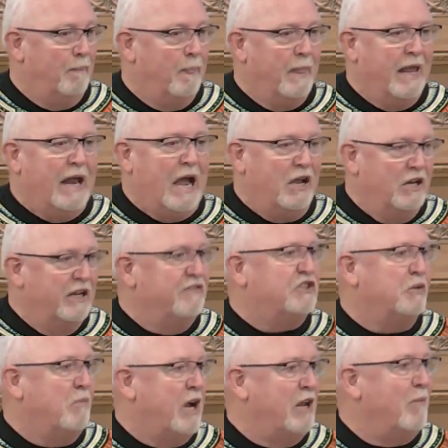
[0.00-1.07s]
I'd leave
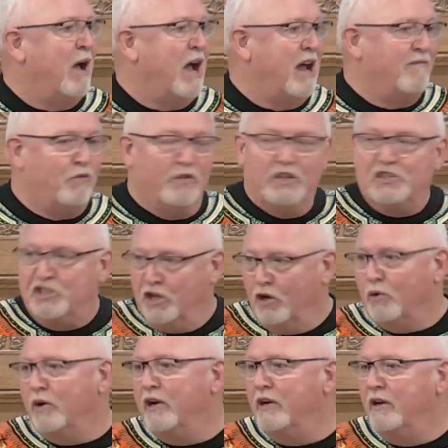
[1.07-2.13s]
some money behind for the
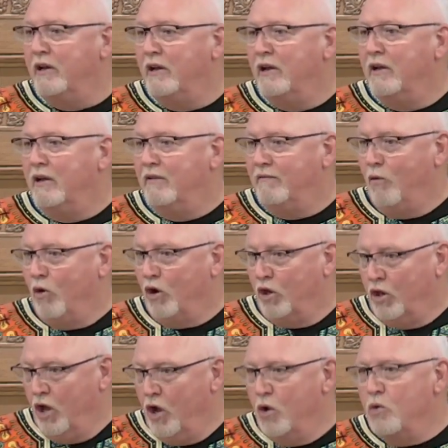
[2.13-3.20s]
children, for
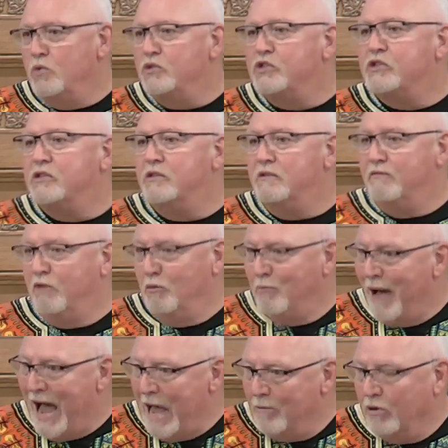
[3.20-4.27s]
clothes, for
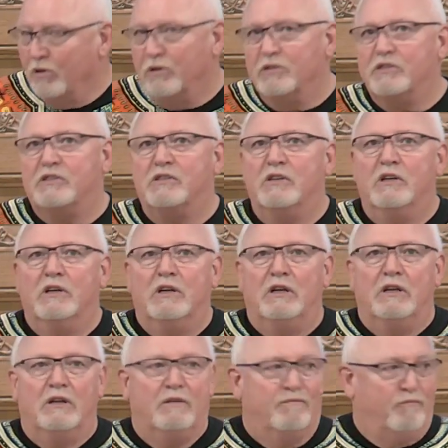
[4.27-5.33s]
Bibles,
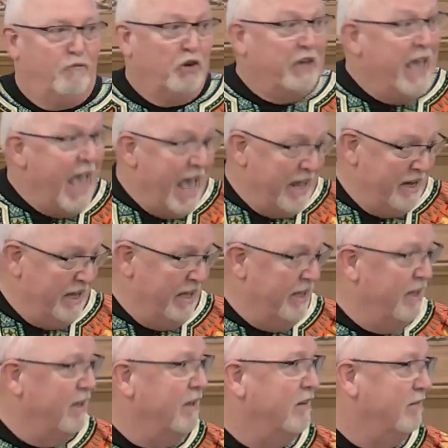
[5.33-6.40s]
for candy,
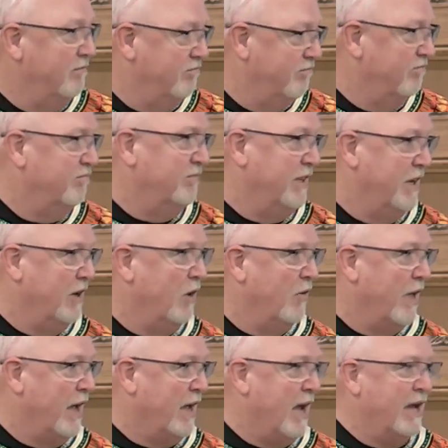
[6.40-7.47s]

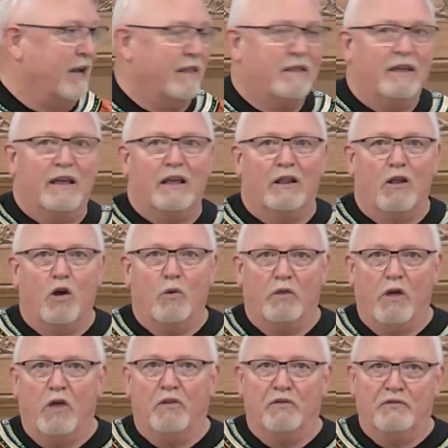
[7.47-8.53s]
that kind of thing, along with
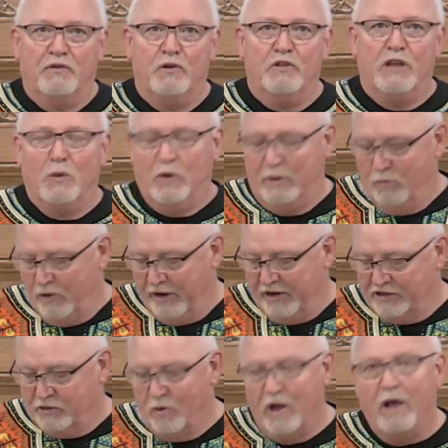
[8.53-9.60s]
all the food that we bring
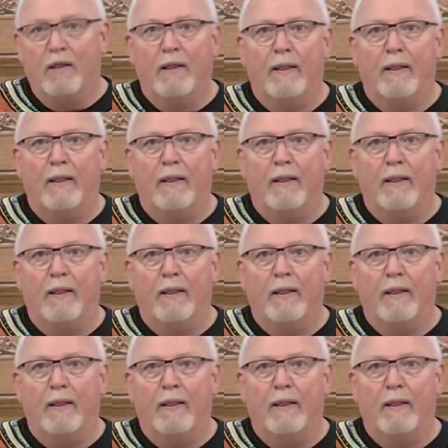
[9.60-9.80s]
as well.